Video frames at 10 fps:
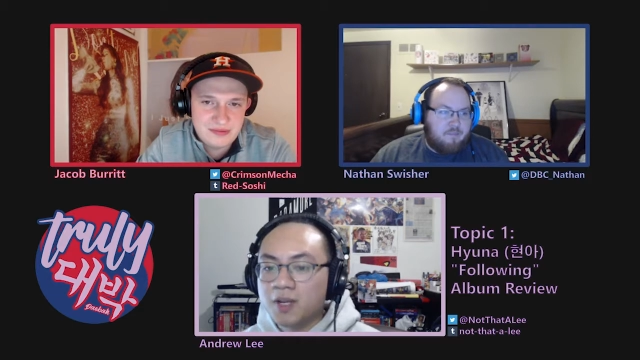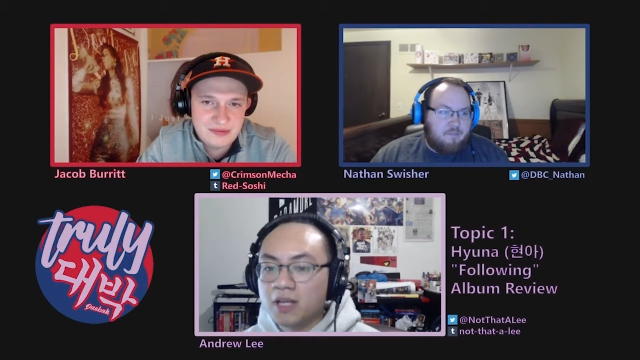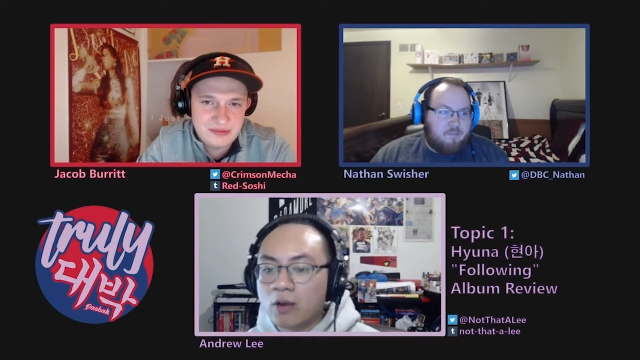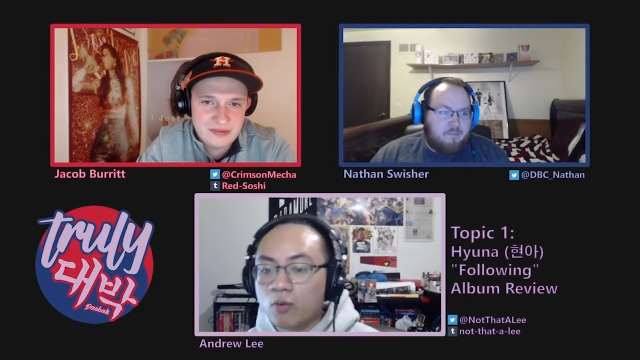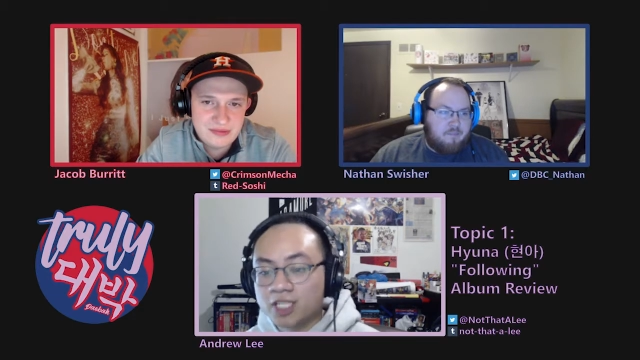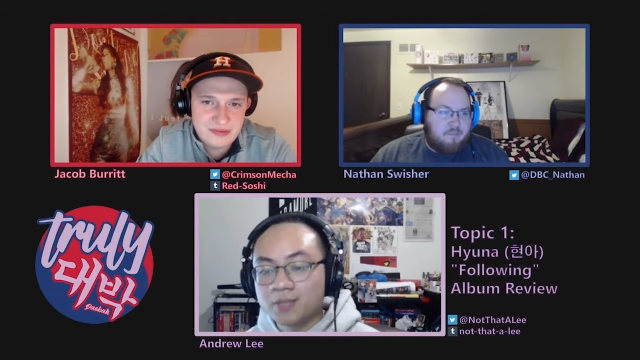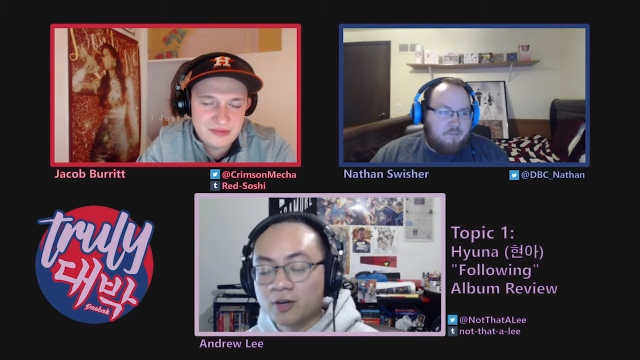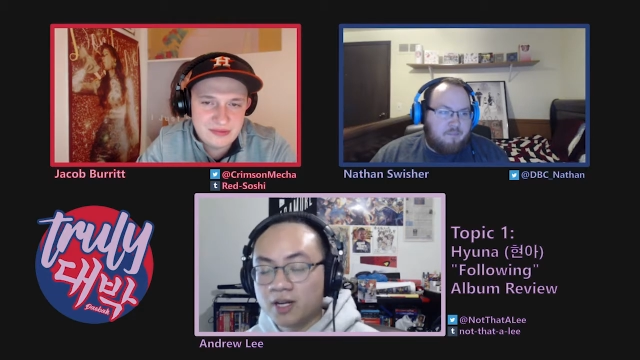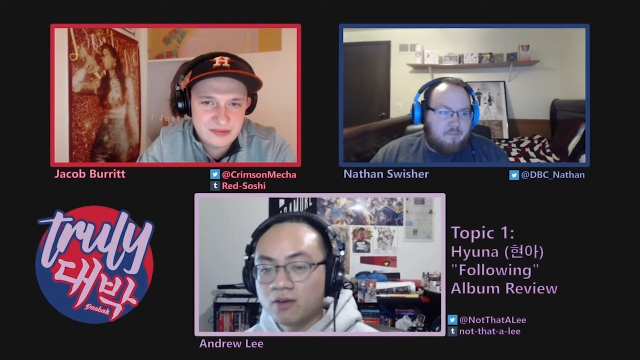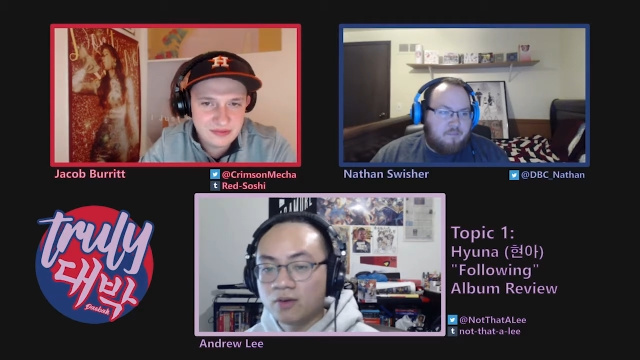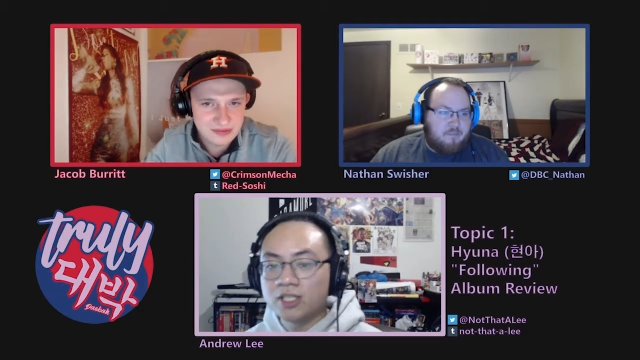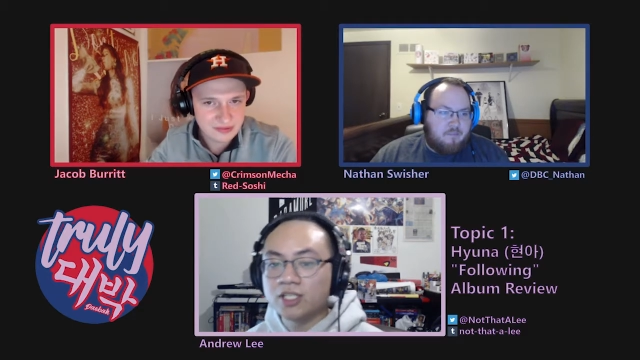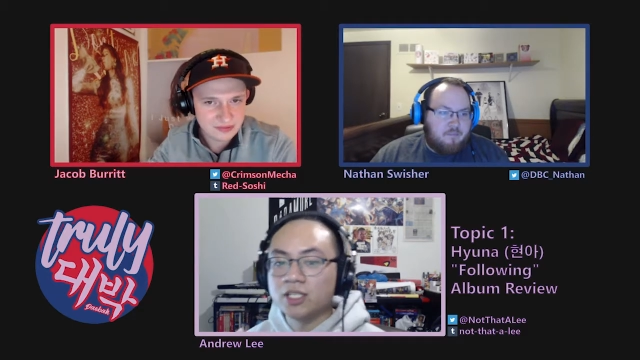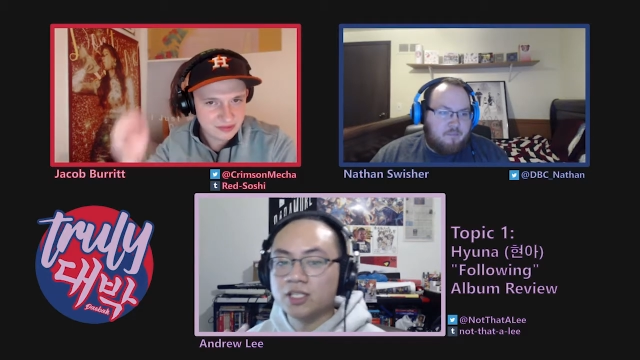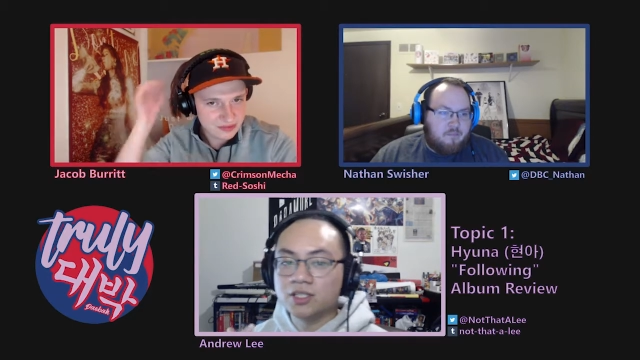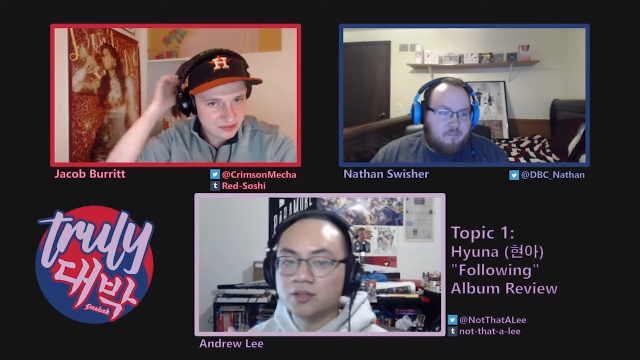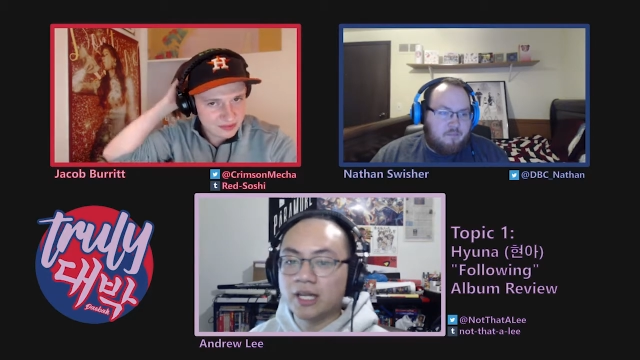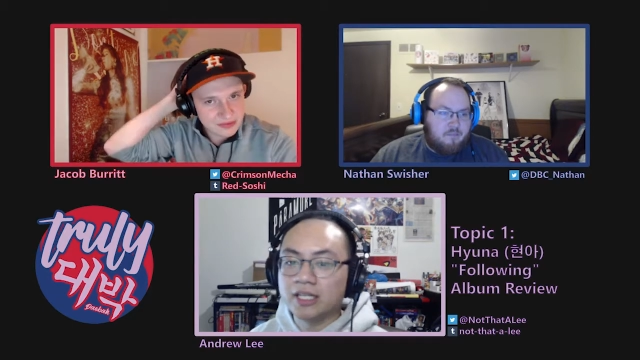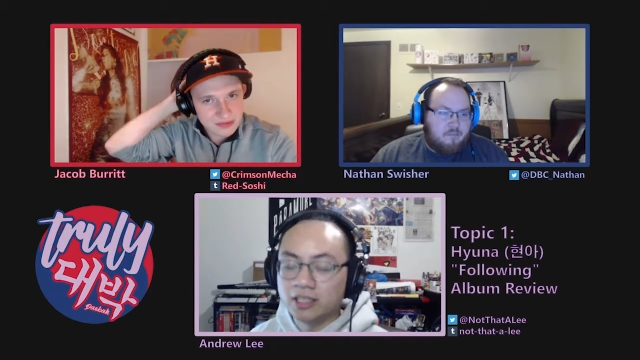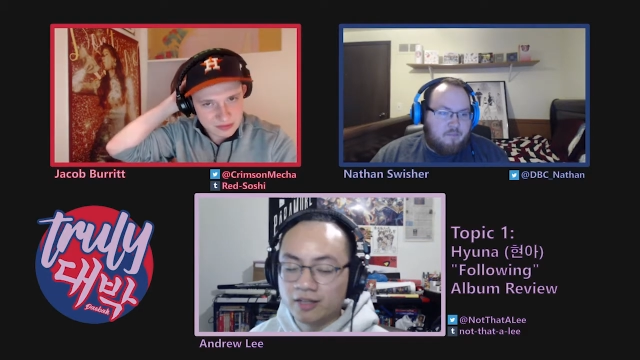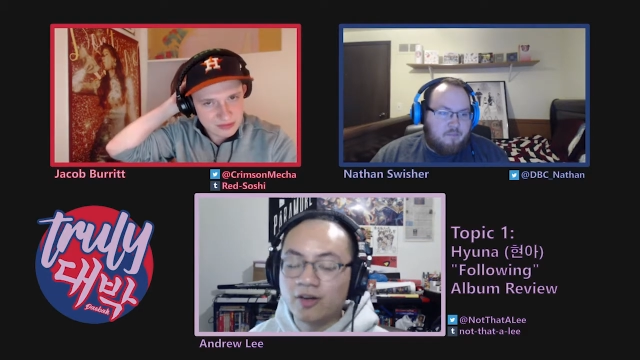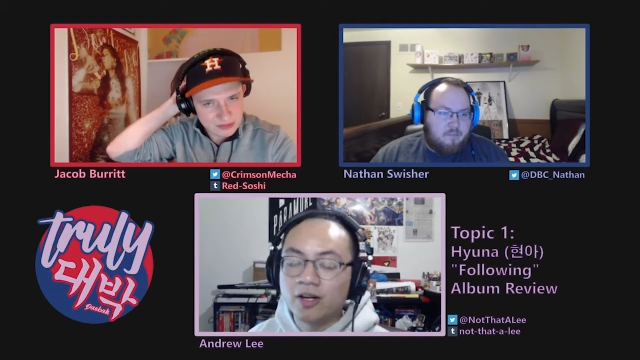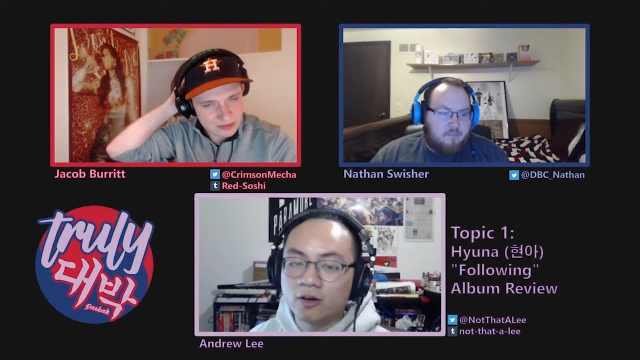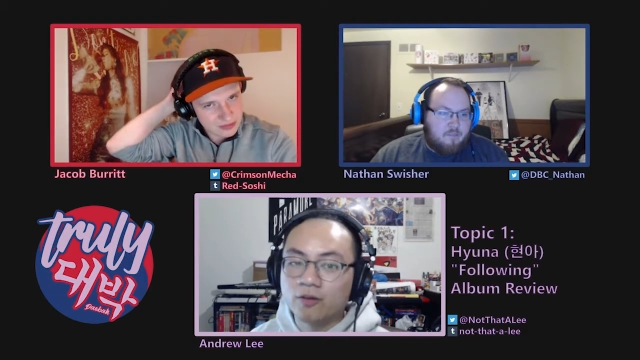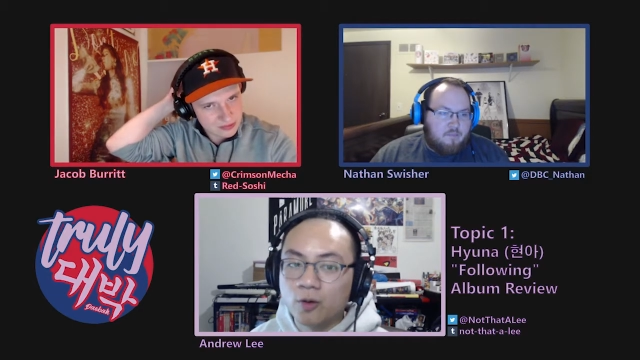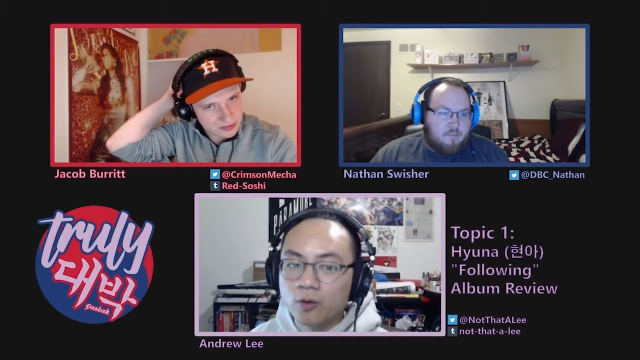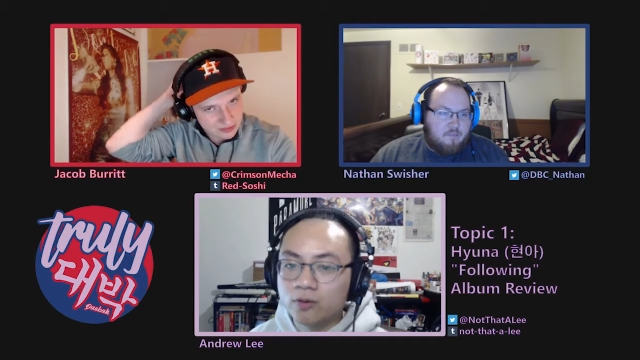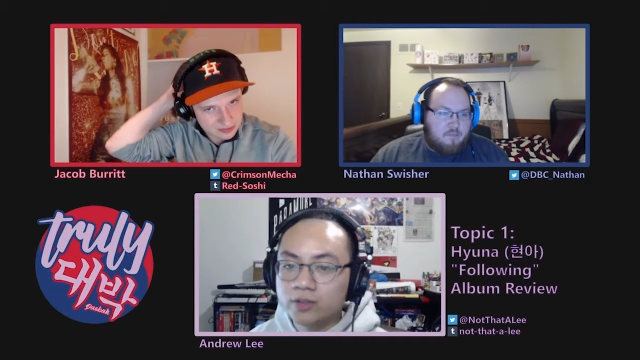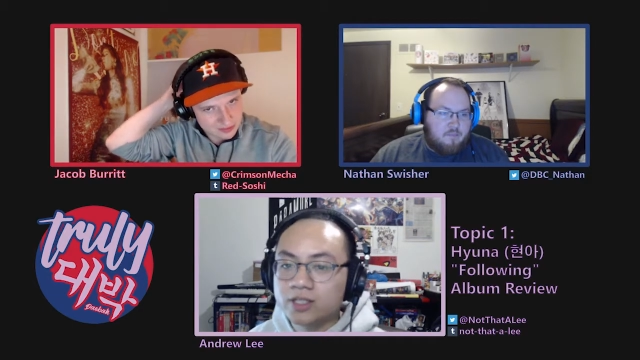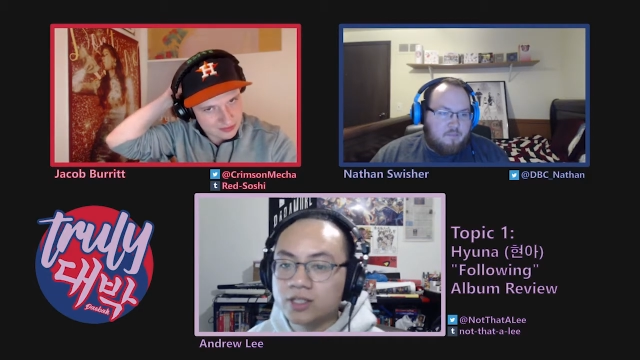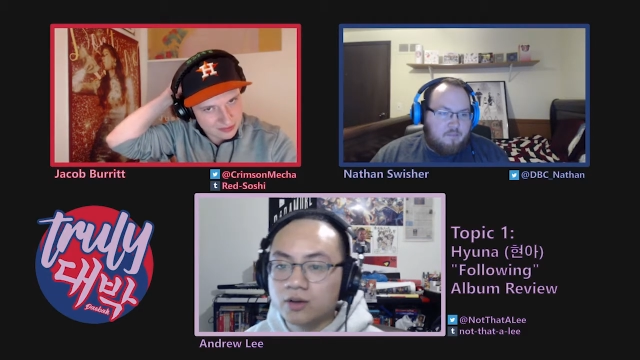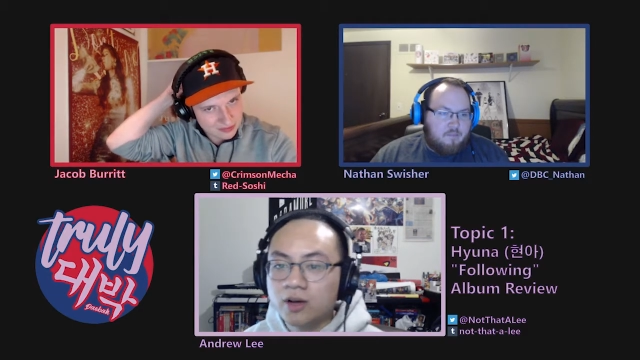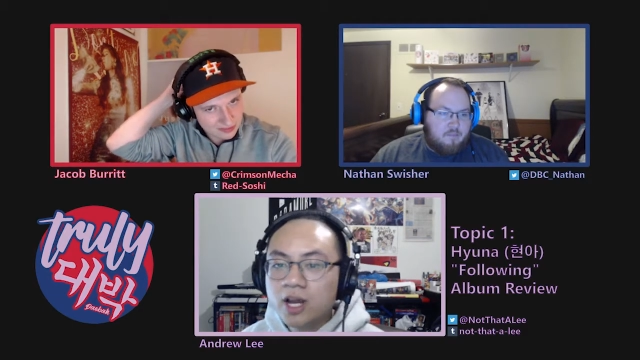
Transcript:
Speaker 1: be like whispering when she's like delivering her vocals. So